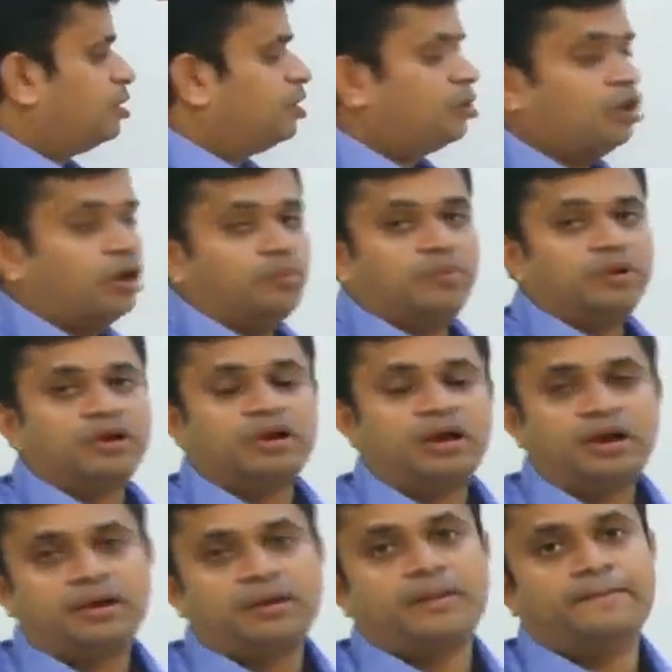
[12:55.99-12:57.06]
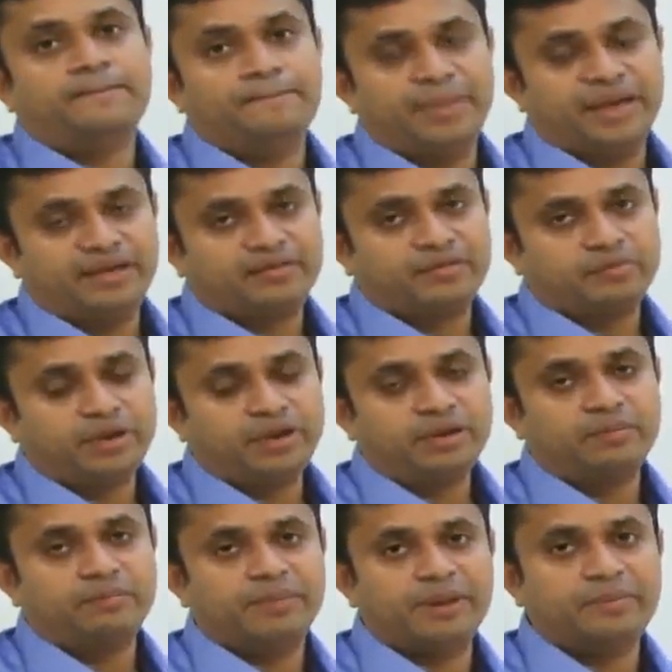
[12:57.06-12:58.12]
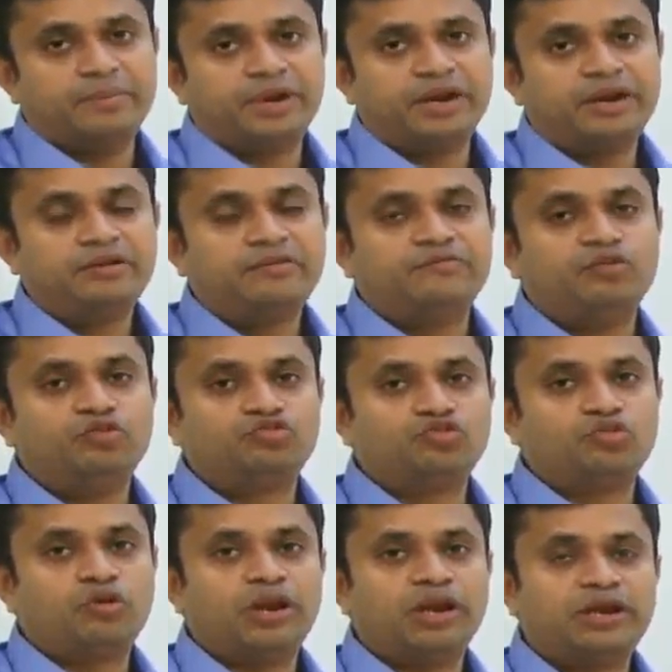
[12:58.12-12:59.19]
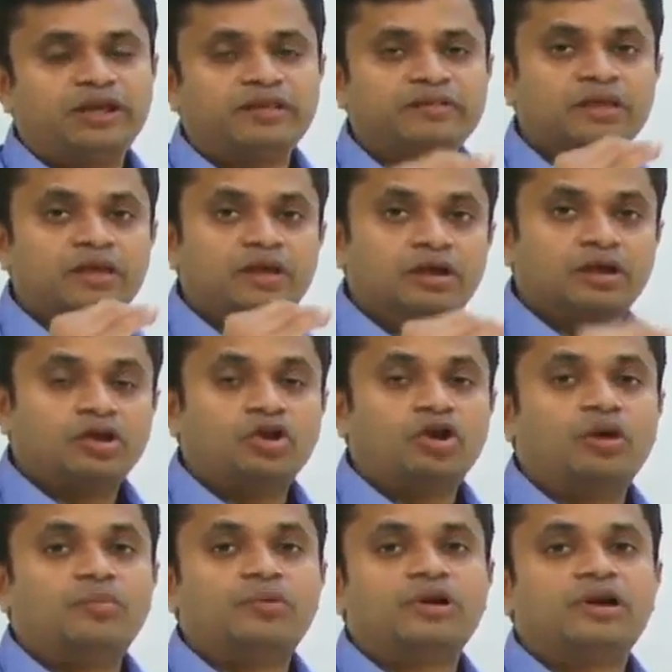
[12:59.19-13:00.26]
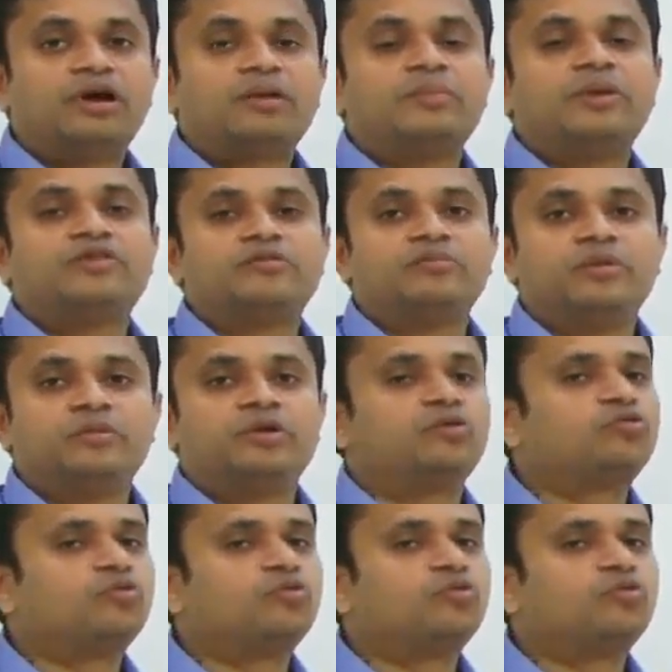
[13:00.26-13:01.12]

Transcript: Glomerular basement membrane, we used to call it as glomerular basement membrane.